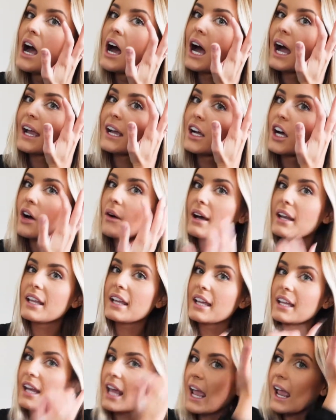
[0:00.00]
I go at
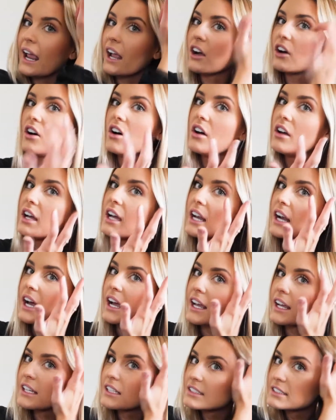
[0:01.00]
like an angle and
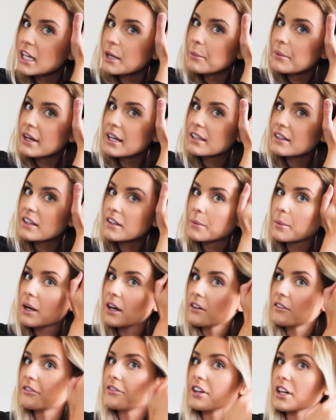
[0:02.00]
I separate this
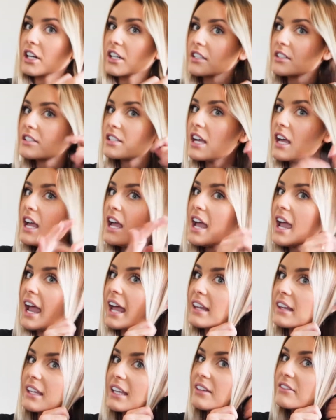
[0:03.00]
part first
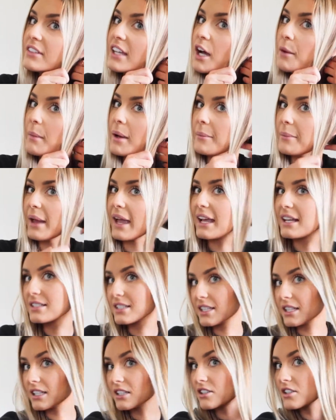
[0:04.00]
and leave down my bangs
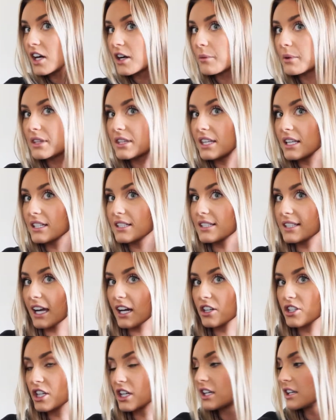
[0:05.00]
and then start with this
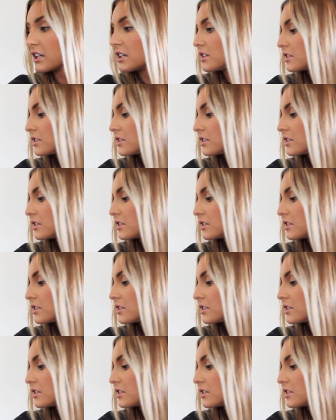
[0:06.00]
section.